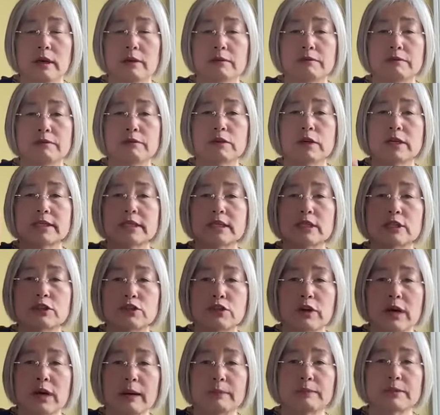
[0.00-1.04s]
Fluency
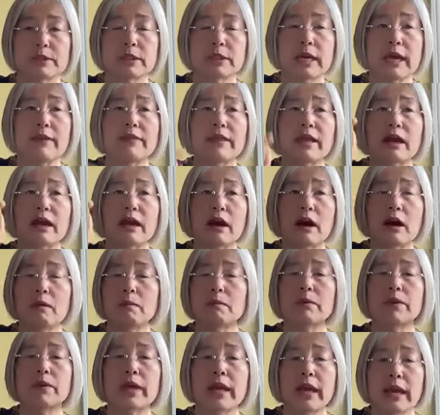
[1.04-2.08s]
dropped, and then
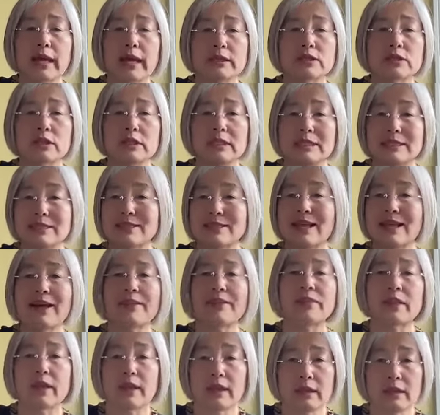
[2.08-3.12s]
comprehension is
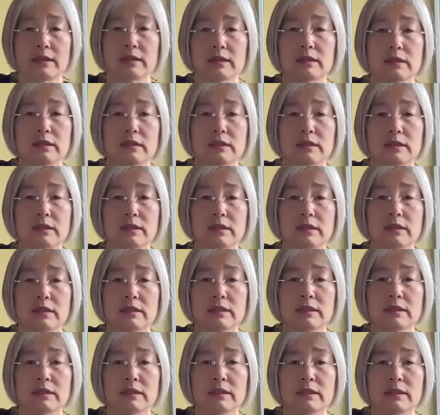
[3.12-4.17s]
not there.
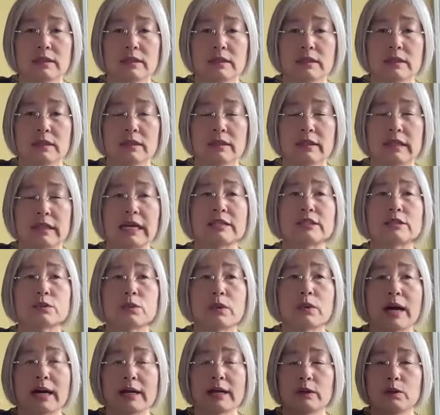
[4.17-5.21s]
That's
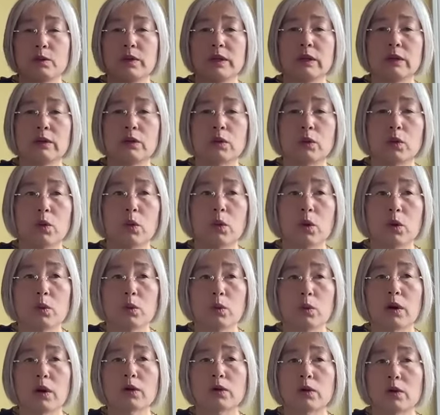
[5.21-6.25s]
why we all
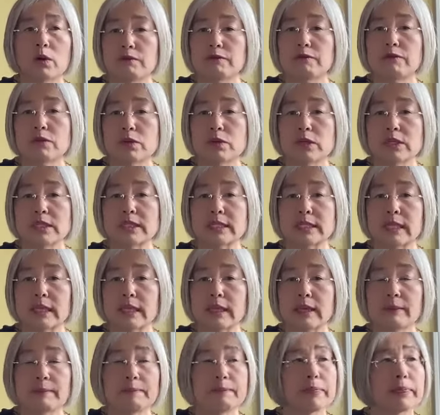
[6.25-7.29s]
work on
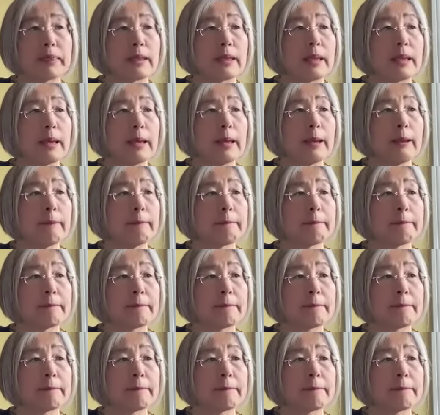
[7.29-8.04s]
fluency. Okay.